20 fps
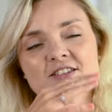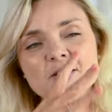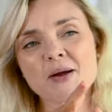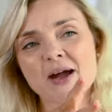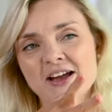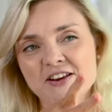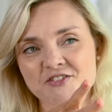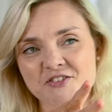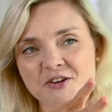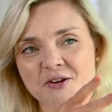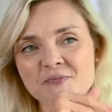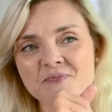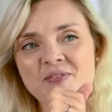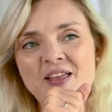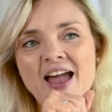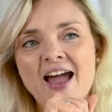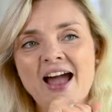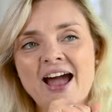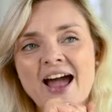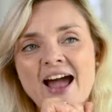So Andrew,
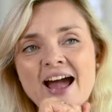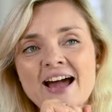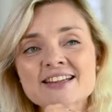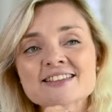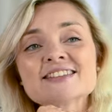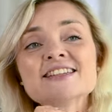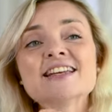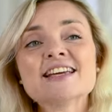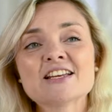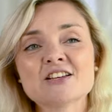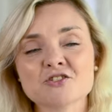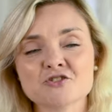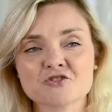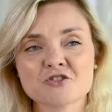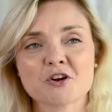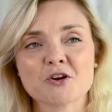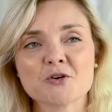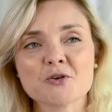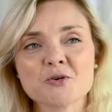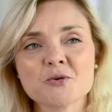as an
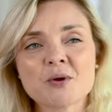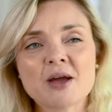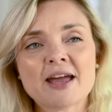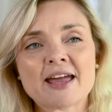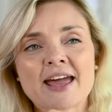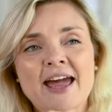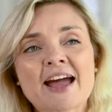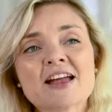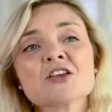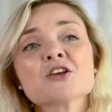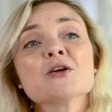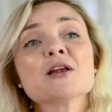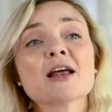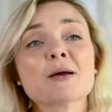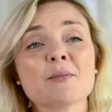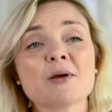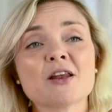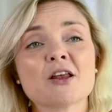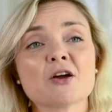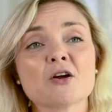intro, can you
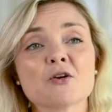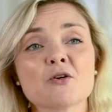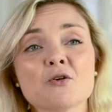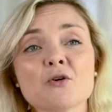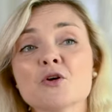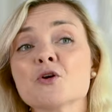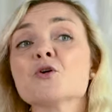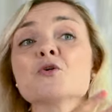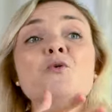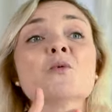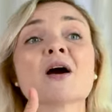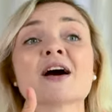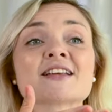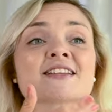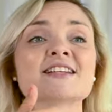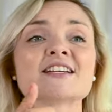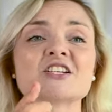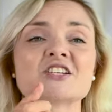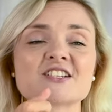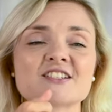let me know who
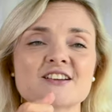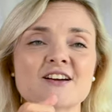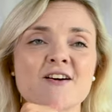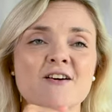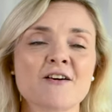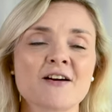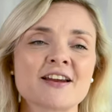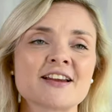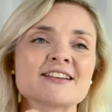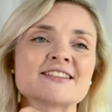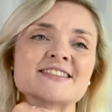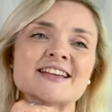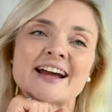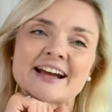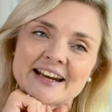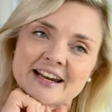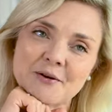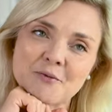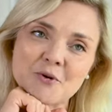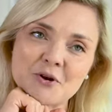Adelicious are and
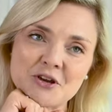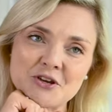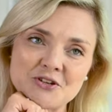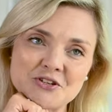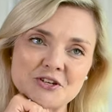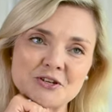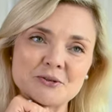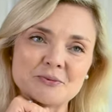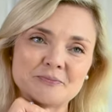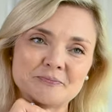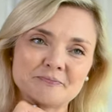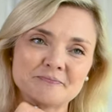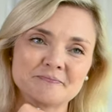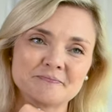exactly what you do?